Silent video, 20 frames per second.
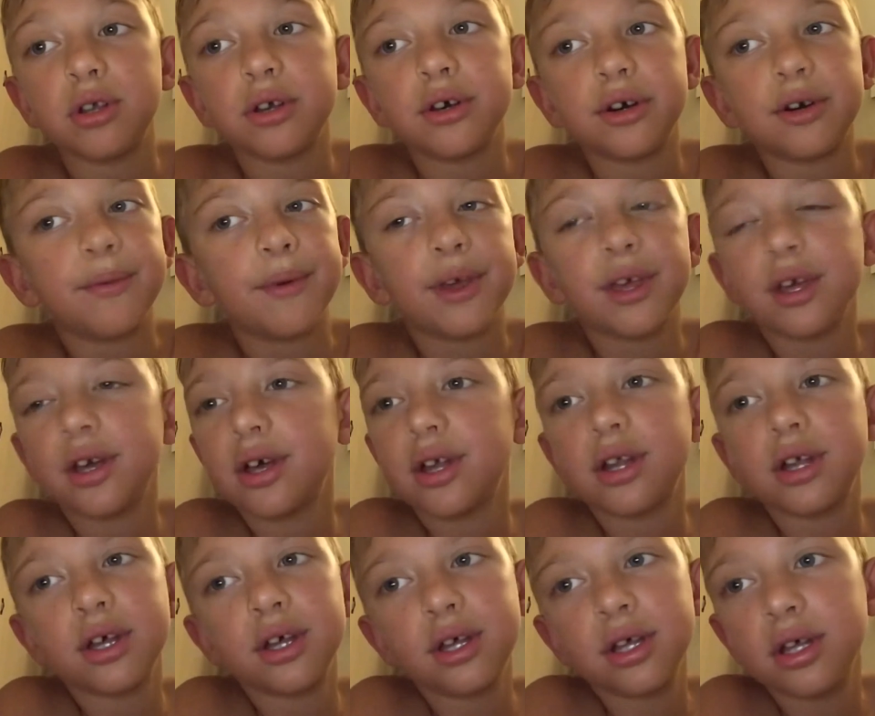Oh
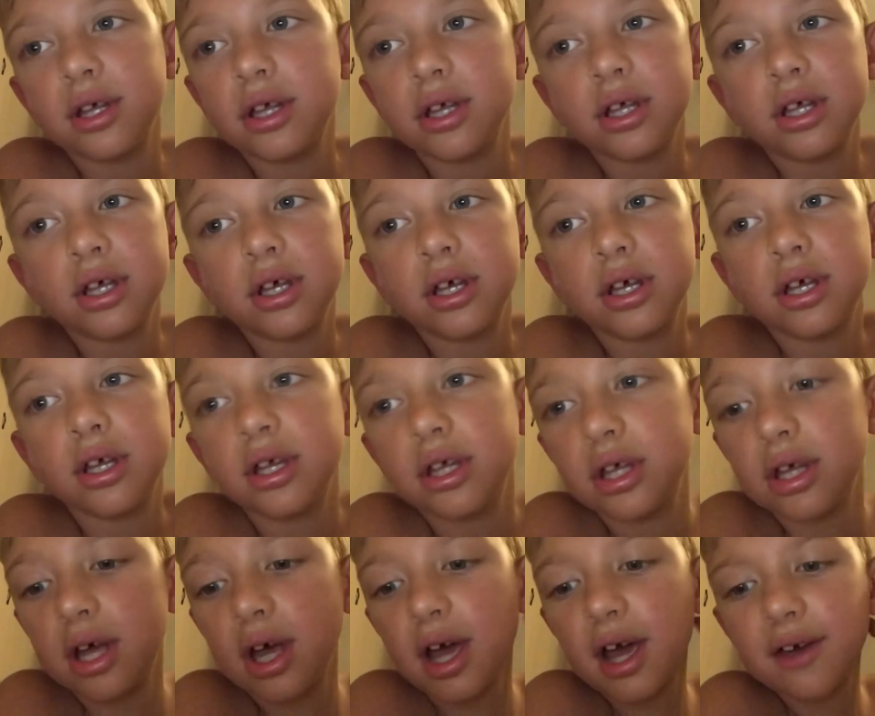
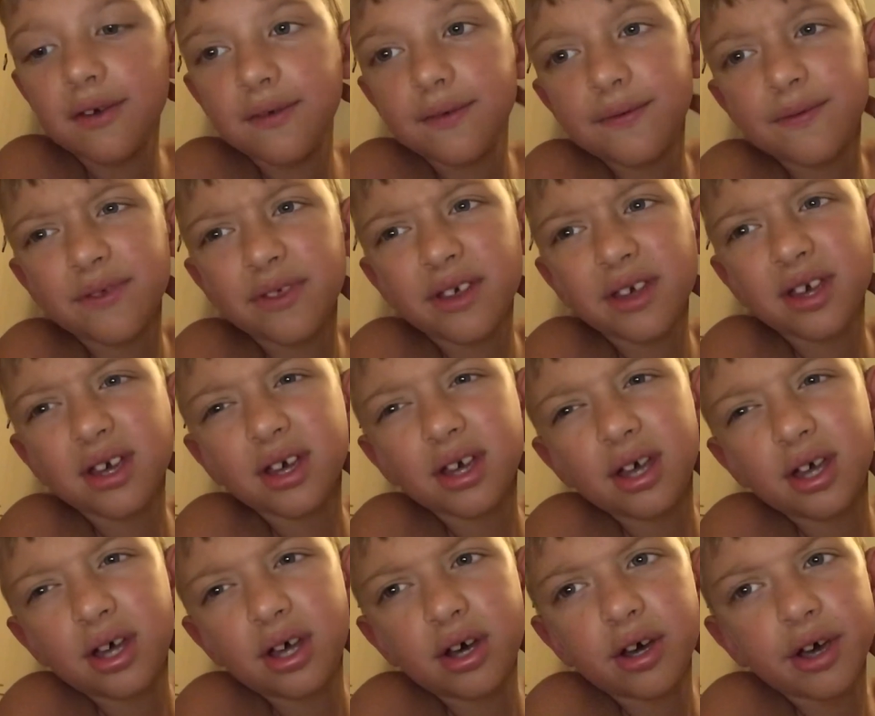my. I just like
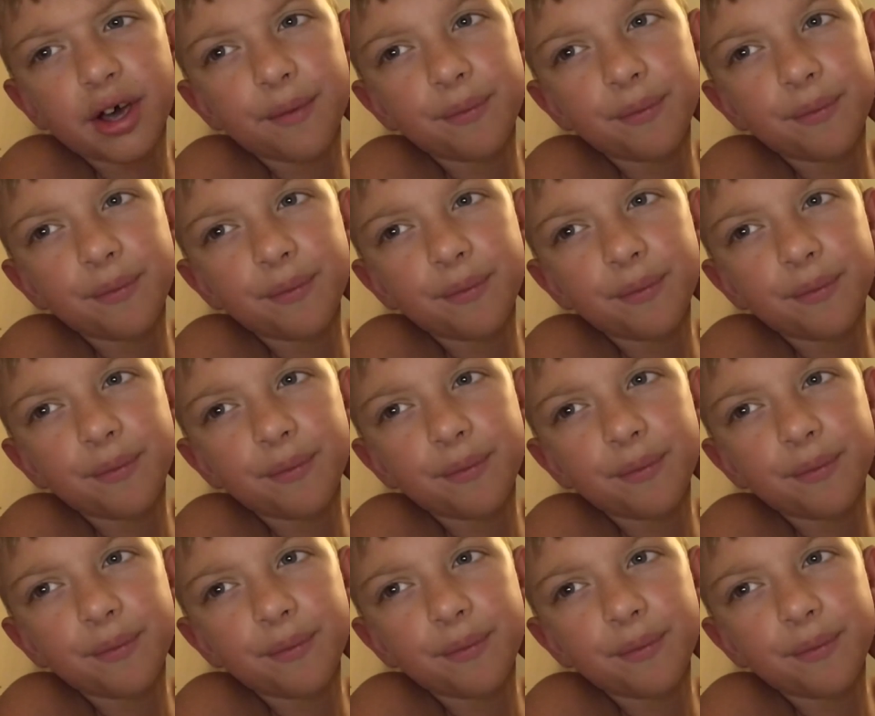okay.